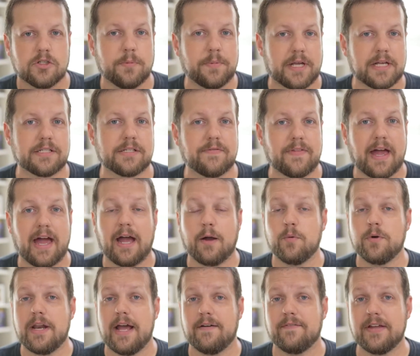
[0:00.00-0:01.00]
So because of that, I
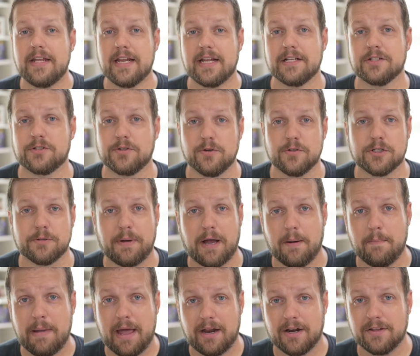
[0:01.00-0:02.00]
wouldn't have any concerns
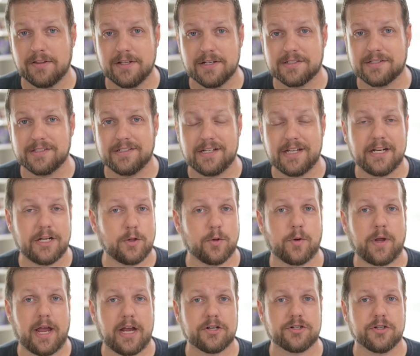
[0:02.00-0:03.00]
about mounting this in any
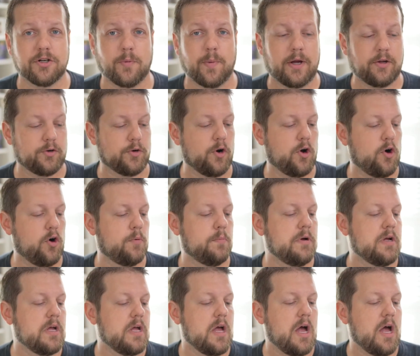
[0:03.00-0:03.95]
location around your home.